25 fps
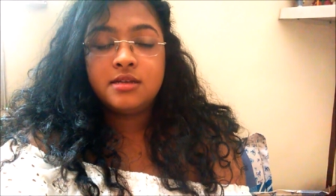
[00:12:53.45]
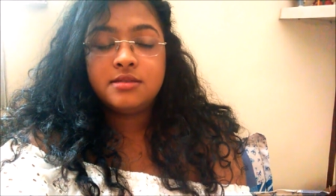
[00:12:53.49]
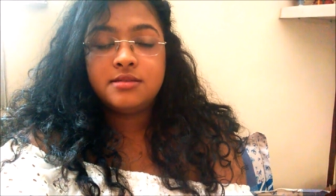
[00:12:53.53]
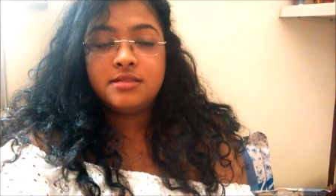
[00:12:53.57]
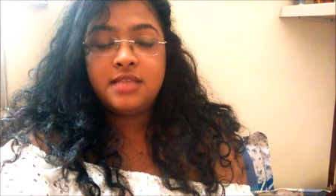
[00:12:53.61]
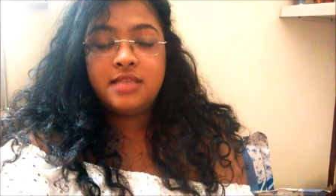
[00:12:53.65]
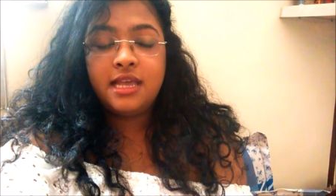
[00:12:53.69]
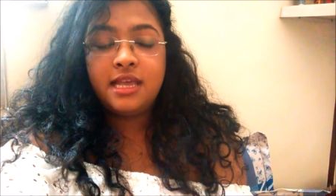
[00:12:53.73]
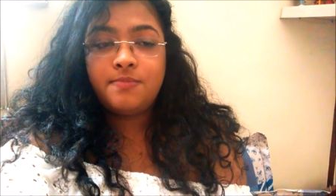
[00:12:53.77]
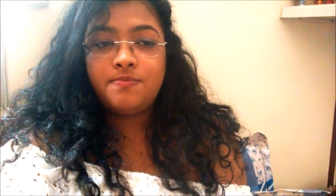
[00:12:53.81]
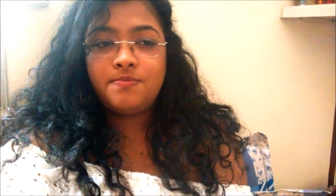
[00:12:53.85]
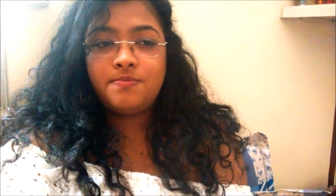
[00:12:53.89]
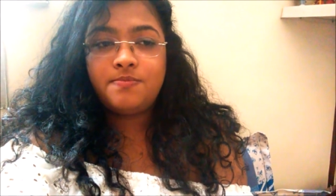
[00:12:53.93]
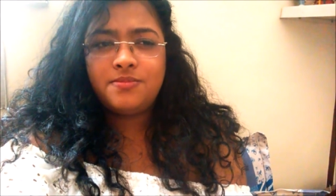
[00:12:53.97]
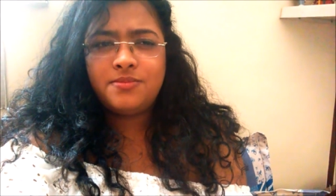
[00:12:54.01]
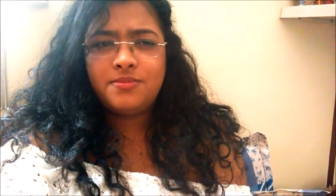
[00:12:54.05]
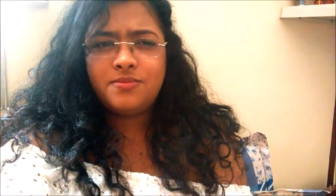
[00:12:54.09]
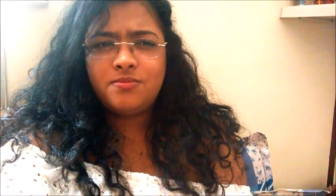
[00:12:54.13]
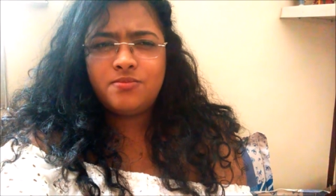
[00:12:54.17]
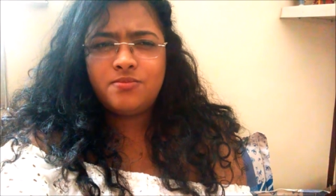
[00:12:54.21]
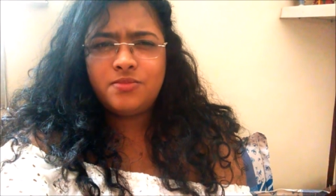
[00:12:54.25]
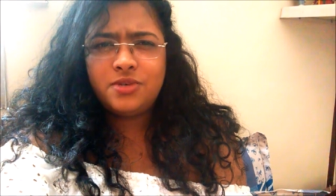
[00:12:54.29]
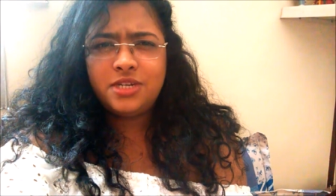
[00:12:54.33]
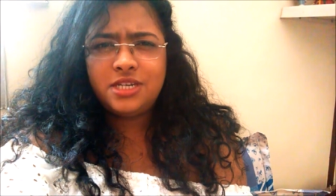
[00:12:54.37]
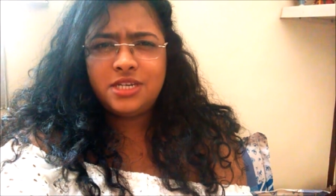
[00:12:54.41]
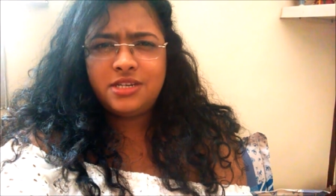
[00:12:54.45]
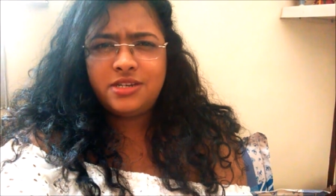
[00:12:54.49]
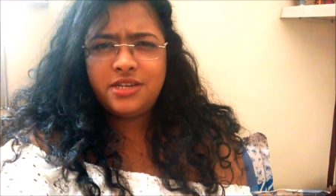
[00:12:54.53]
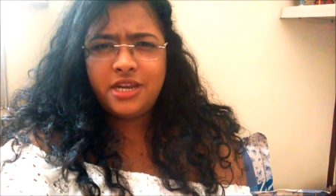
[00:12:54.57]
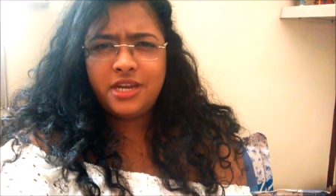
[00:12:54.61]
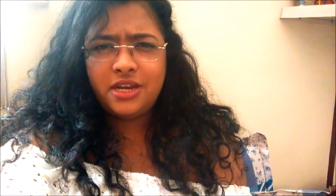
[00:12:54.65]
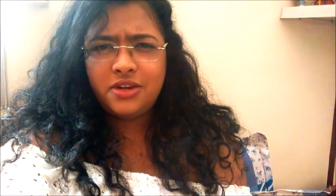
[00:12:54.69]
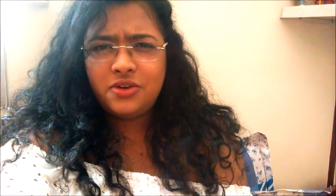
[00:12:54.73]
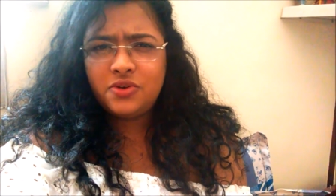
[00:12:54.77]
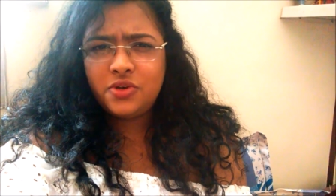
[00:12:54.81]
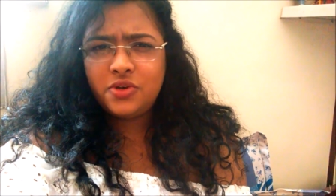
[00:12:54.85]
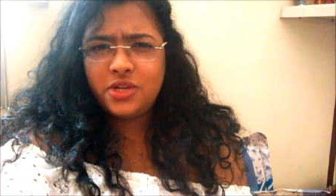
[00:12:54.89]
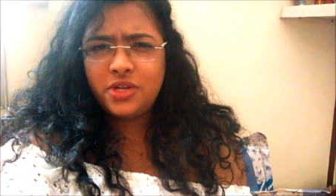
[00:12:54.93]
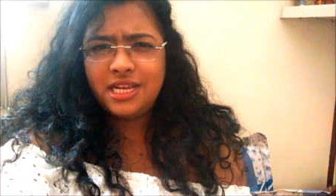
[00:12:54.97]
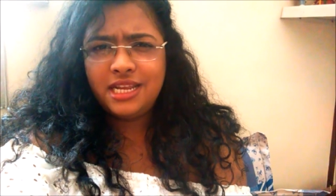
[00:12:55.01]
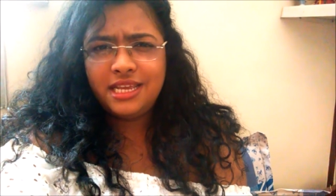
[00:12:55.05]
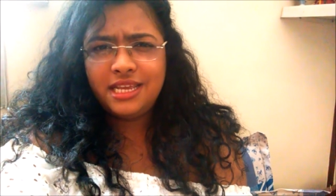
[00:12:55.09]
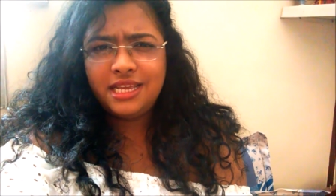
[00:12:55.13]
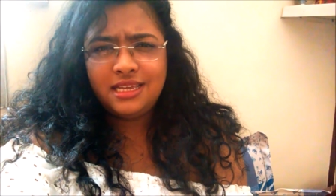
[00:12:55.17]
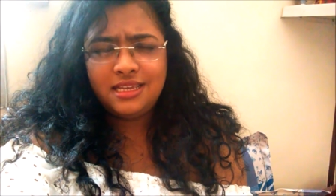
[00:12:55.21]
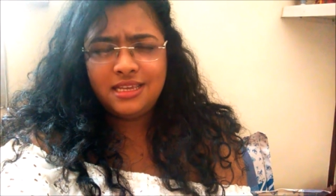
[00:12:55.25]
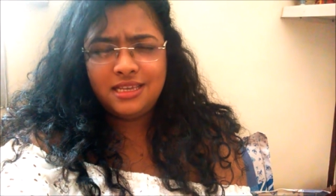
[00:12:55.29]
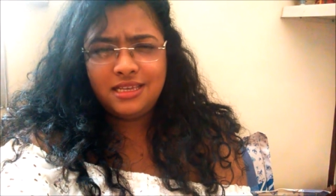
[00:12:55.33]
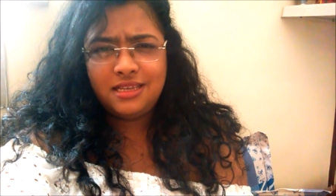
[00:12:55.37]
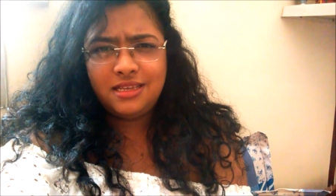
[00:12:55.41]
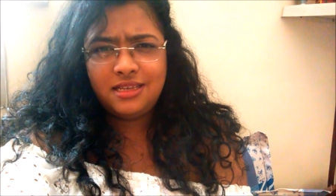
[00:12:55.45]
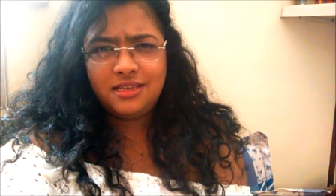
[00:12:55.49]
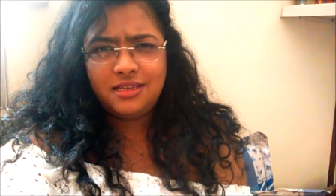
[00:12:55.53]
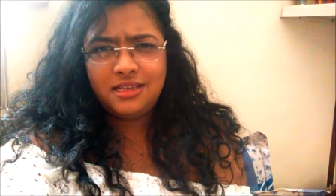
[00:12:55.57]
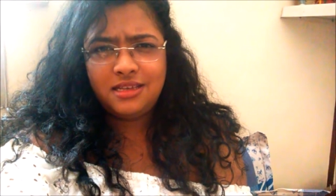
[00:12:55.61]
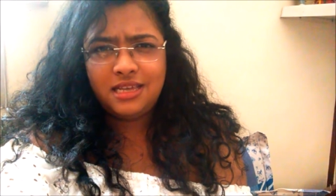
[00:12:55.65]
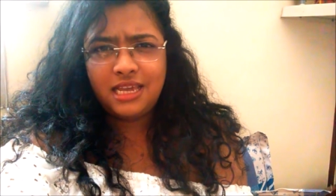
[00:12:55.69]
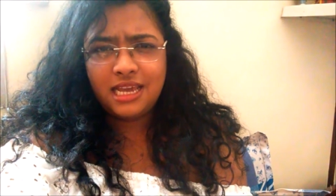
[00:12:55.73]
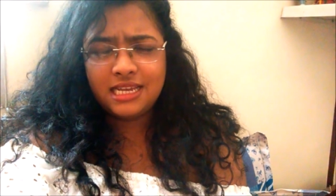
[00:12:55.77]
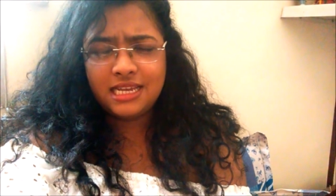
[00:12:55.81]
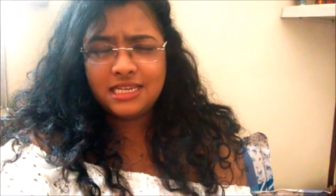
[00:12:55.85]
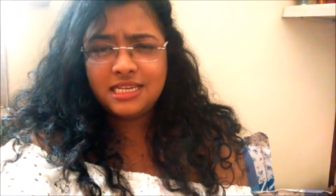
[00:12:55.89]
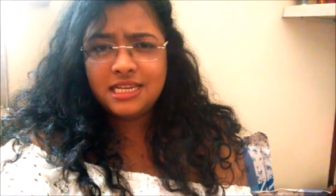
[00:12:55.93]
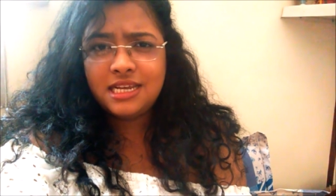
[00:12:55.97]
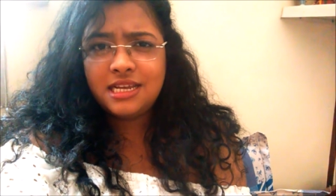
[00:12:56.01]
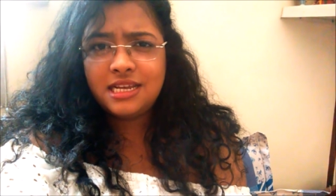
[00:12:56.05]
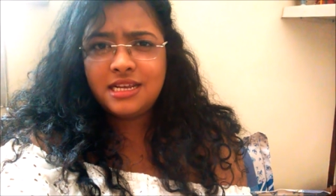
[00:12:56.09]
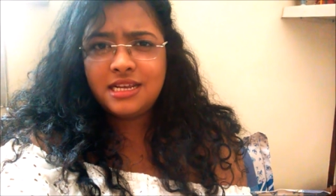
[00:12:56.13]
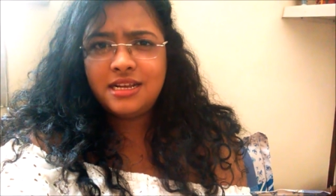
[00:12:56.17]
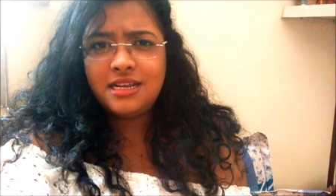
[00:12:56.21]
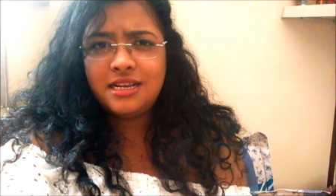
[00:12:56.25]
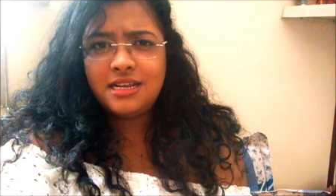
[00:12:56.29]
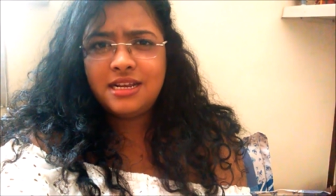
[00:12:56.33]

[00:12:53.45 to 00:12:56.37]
they didn't really get it.